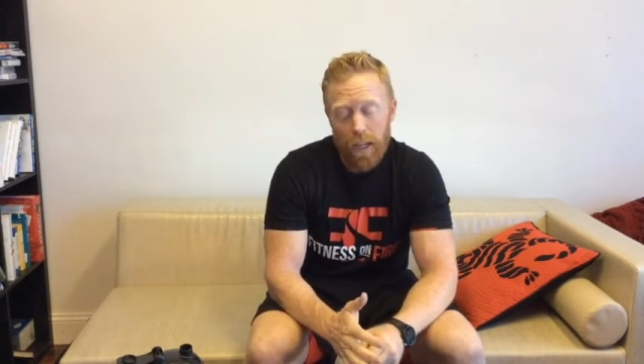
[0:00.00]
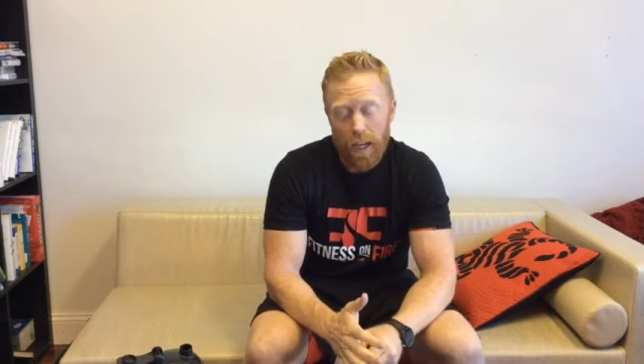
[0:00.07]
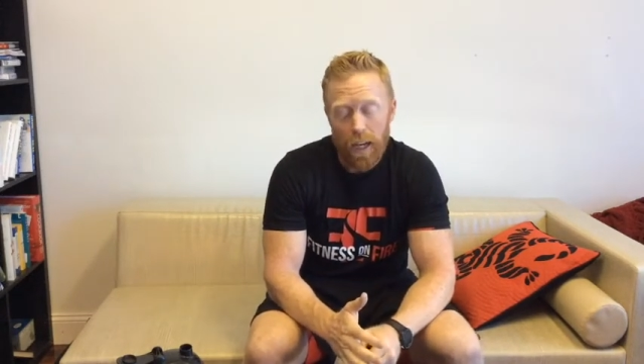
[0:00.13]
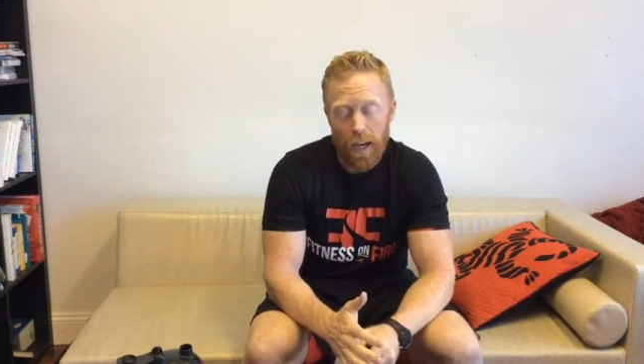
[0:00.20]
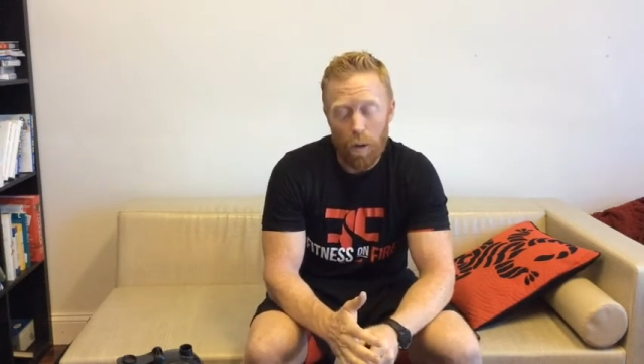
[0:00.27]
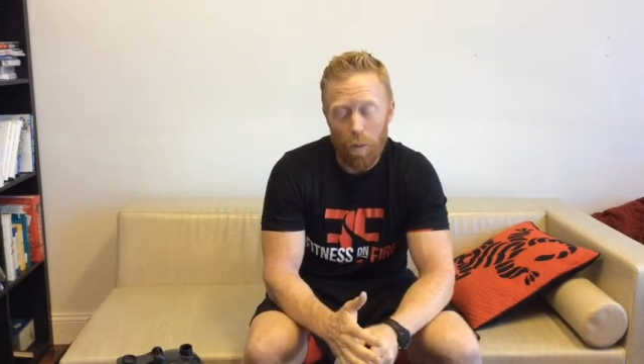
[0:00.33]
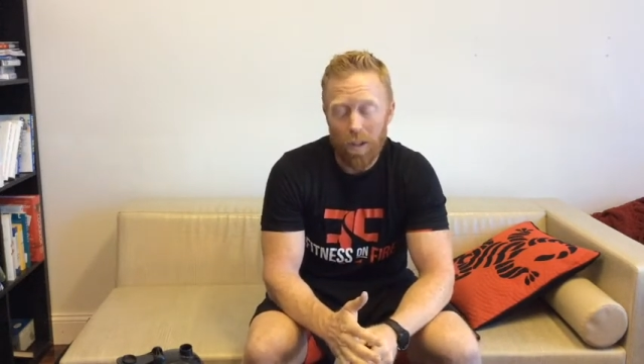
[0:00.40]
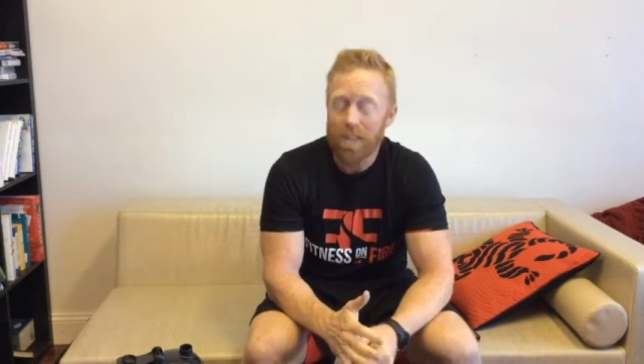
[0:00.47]

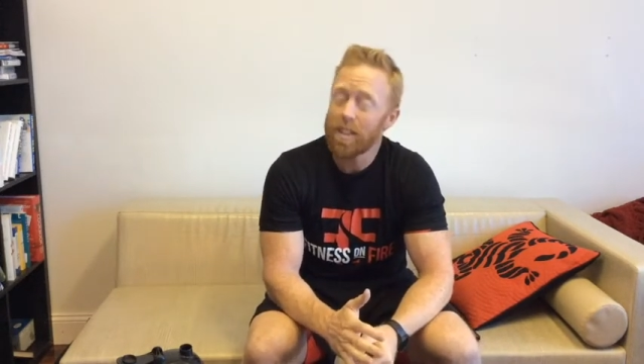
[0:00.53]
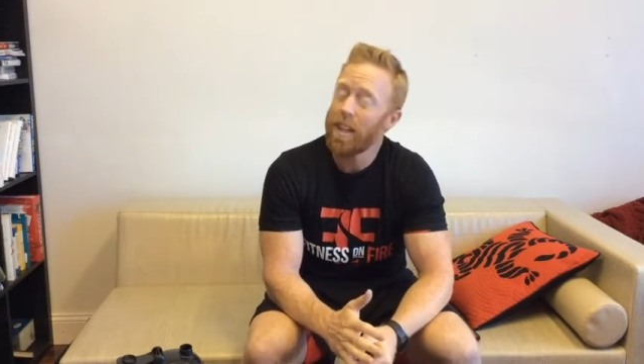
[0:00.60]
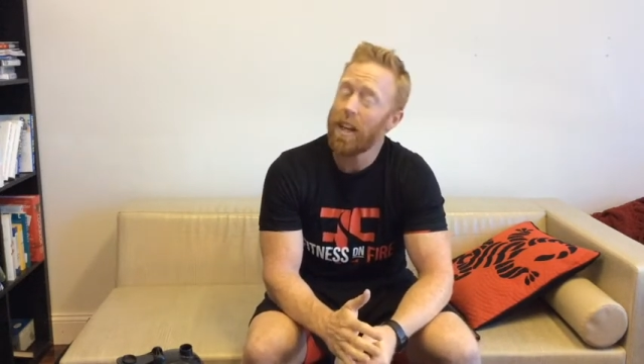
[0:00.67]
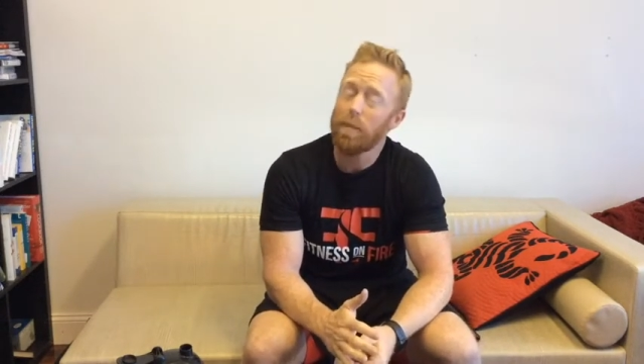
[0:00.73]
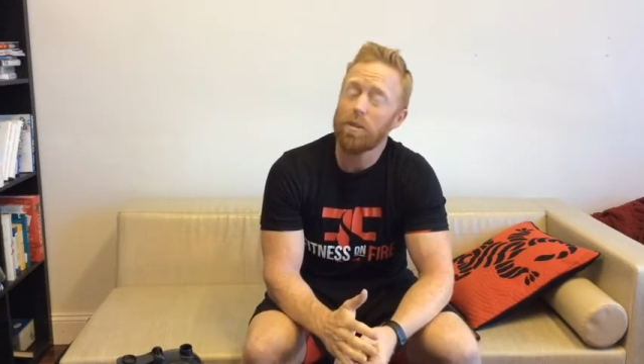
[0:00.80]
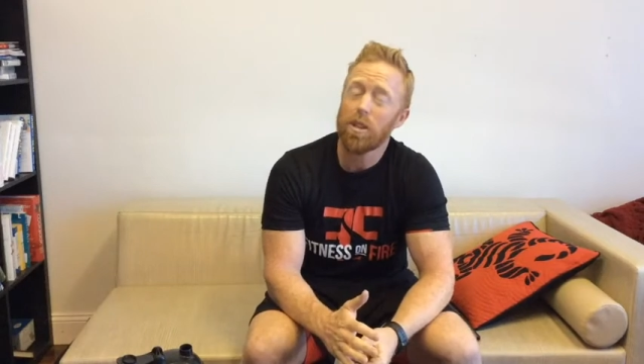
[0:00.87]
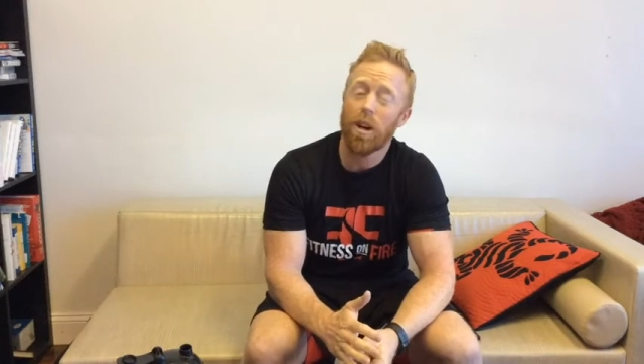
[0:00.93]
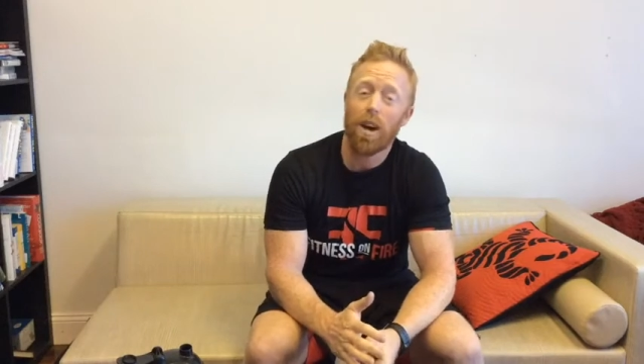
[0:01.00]
Once
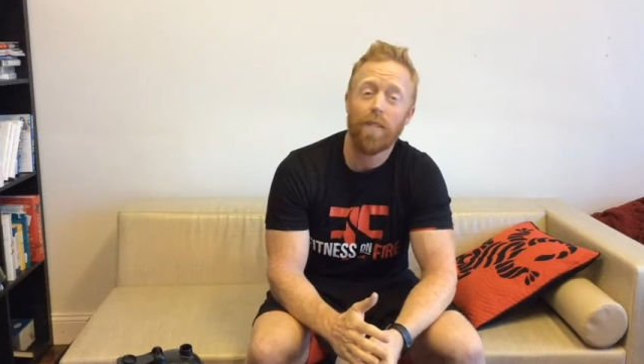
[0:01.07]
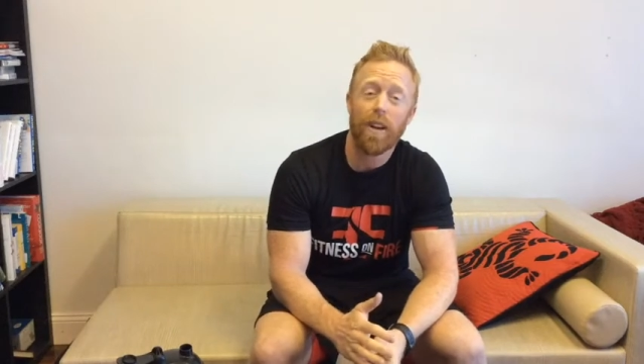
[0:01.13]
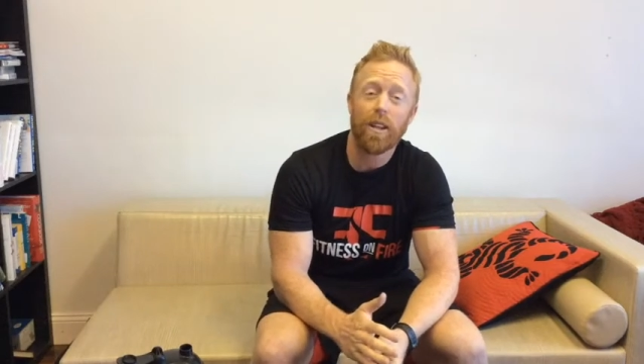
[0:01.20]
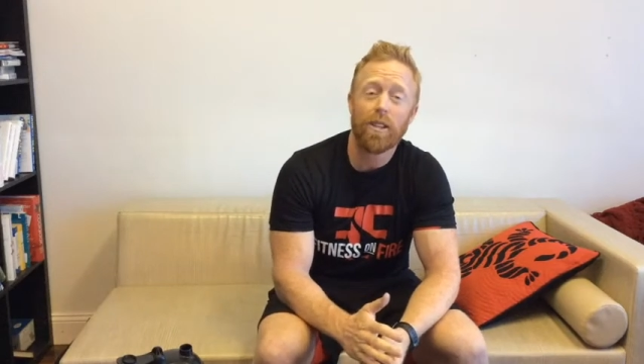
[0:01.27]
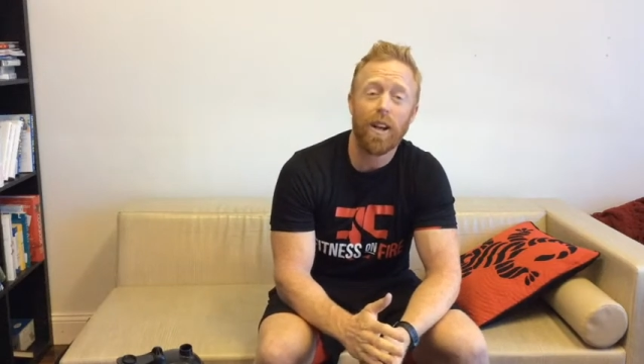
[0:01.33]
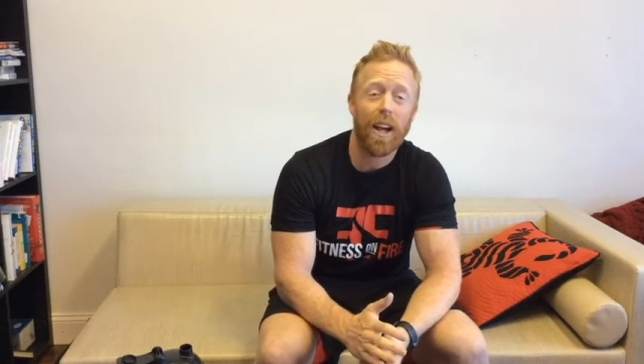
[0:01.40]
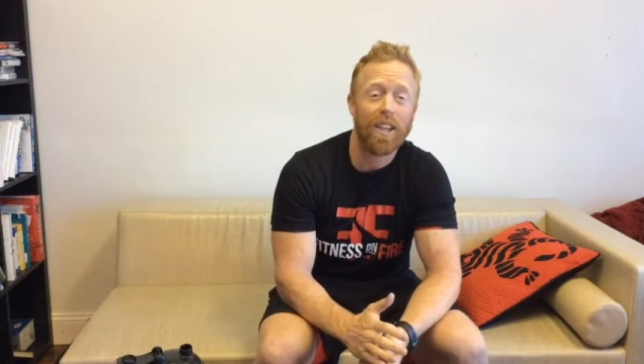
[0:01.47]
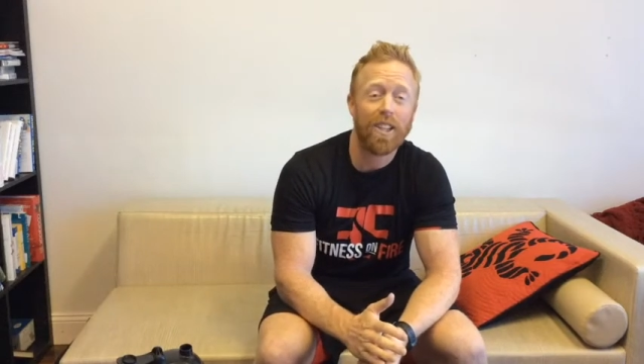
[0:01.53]
again, I'm sorry if I
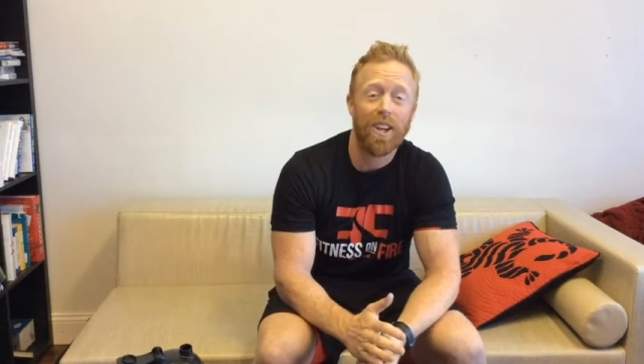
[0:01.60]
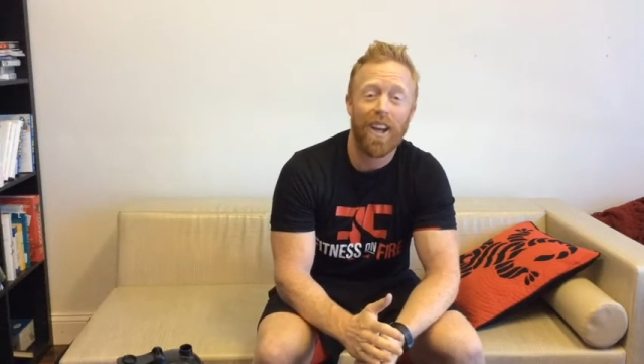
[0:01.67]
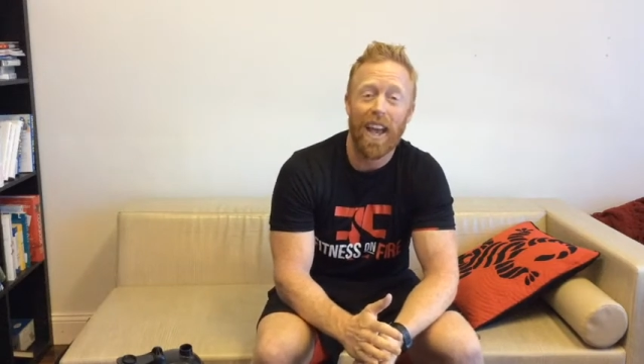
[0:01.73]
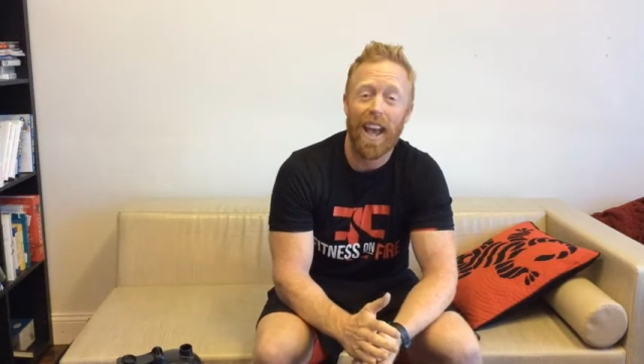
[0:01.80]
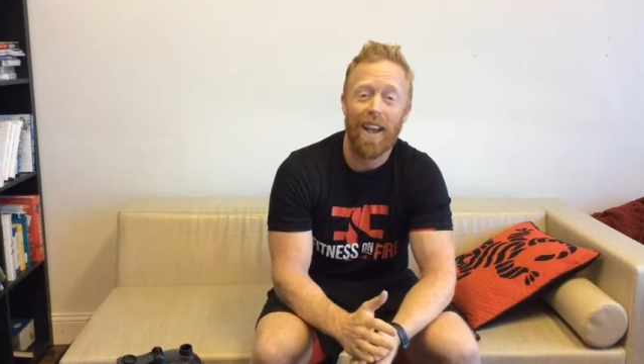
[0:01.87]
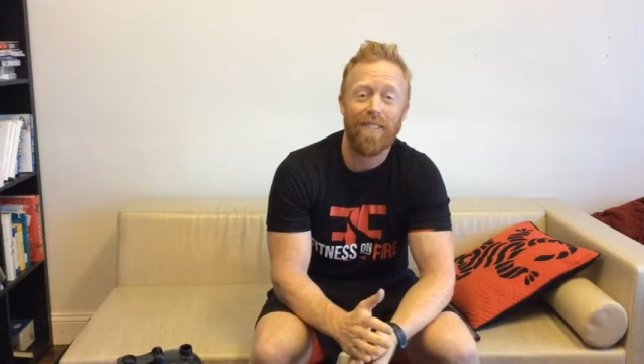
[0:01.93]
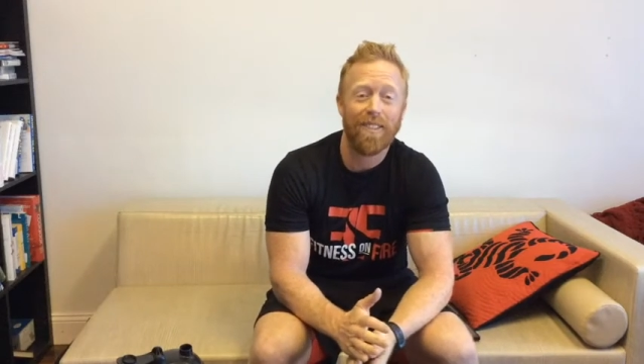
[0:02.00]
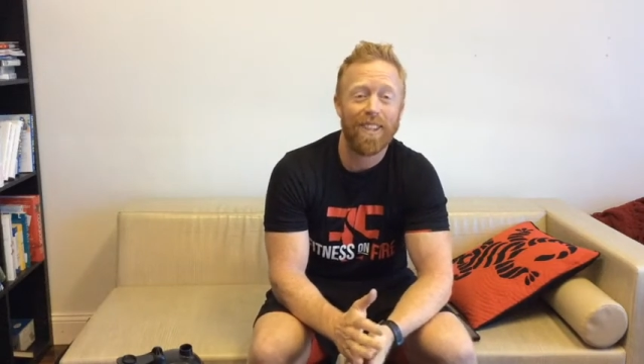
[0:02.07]
trashed your
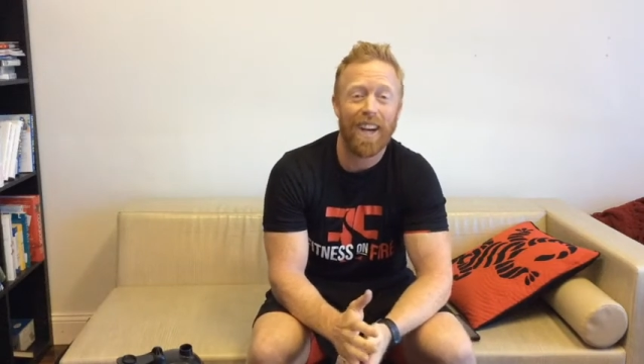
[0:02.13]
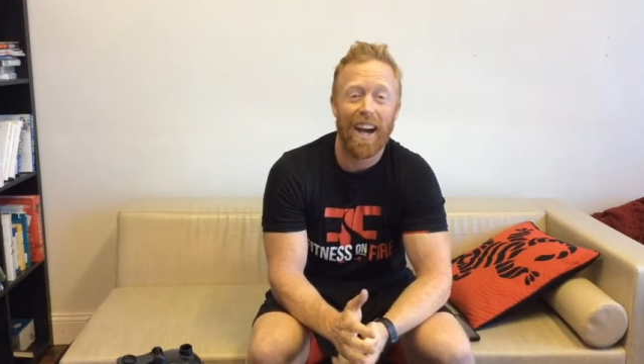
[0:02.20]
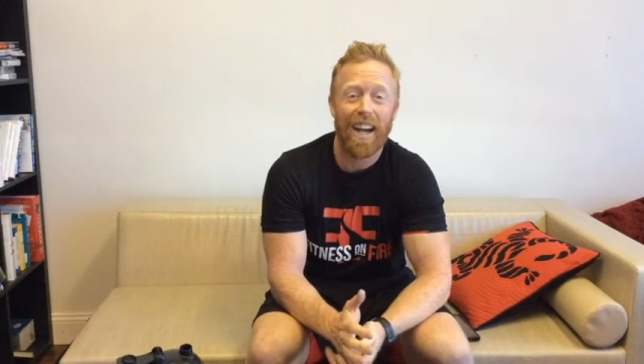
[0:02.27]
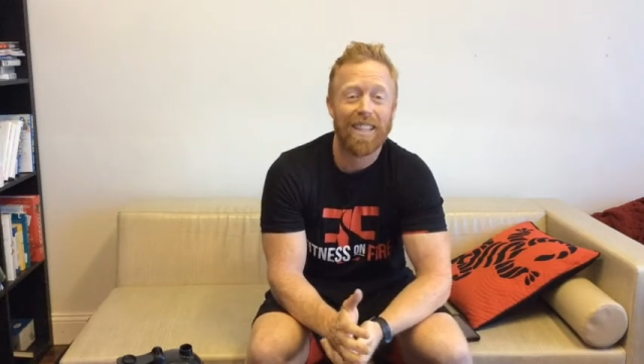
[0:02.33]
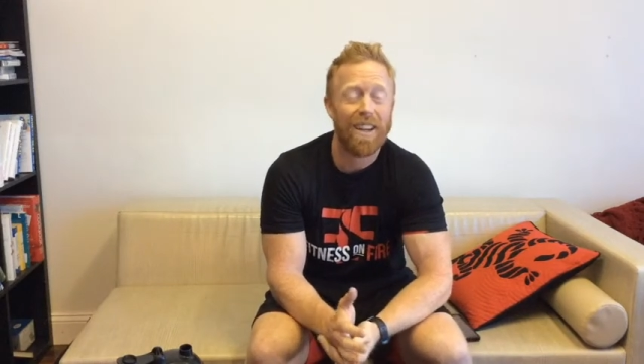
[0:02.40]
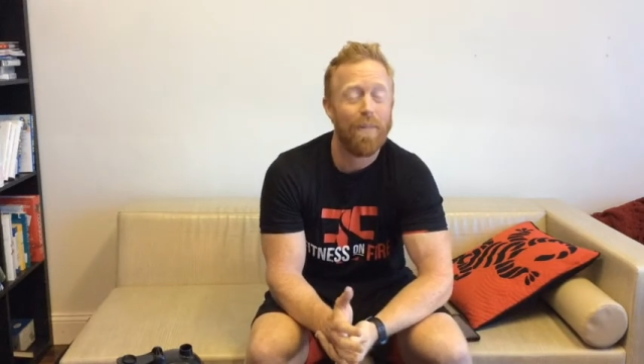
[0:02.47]
names, you guys.